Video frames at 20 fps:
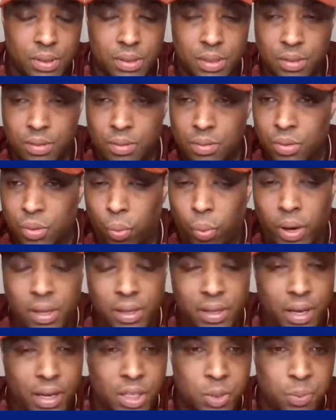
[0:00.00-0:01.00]
the way
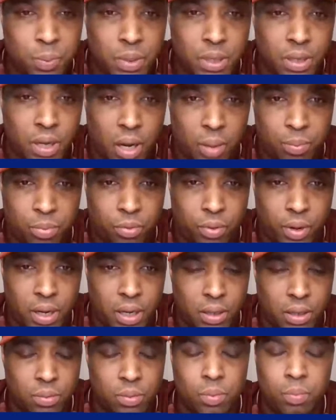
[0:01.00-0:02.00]
that it's being
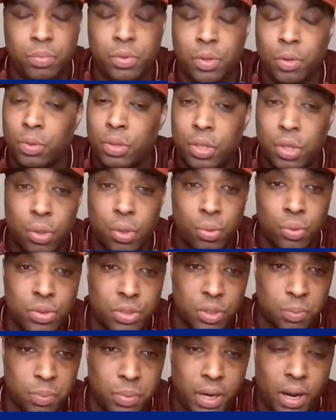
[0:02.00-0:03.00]
operated. The users
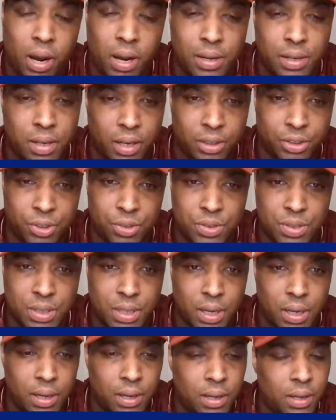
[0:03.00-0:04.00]
behind it, I should say.
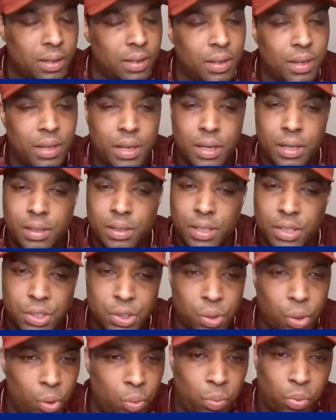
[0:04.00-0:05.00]
There's no
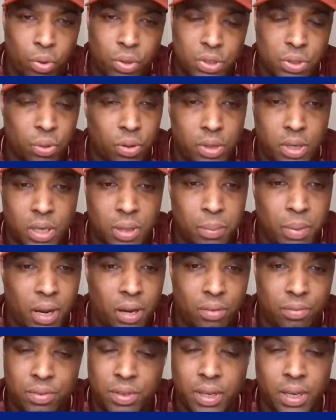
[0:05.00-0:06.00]
point talking about
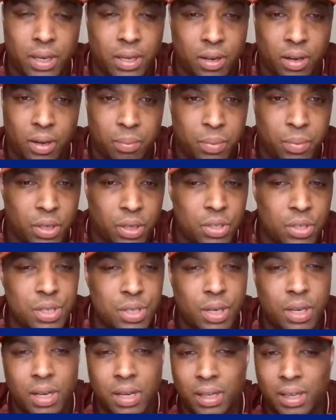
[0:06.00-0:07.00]
VAR because you're going to
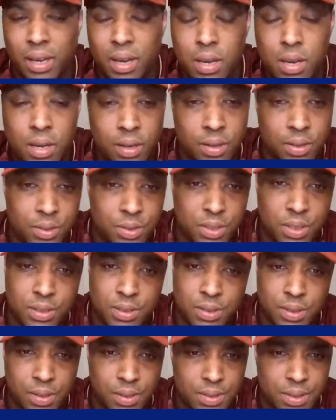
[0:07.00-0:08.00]
get
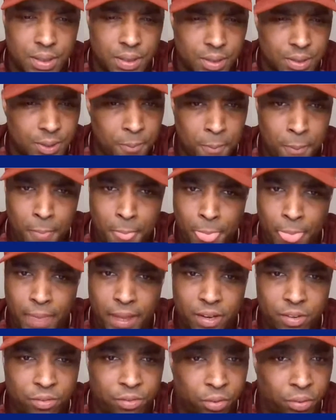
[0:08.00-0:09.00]
inconsistencies
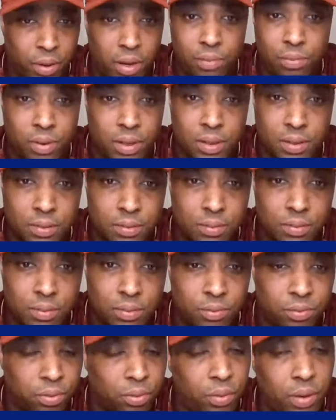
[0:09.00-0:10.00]
forever,
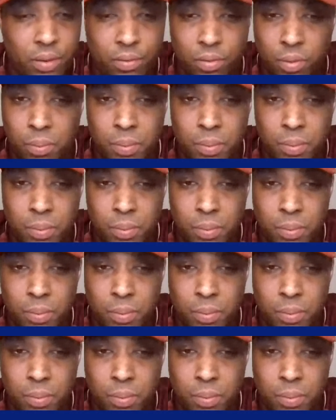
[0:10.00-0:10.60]
forever. Because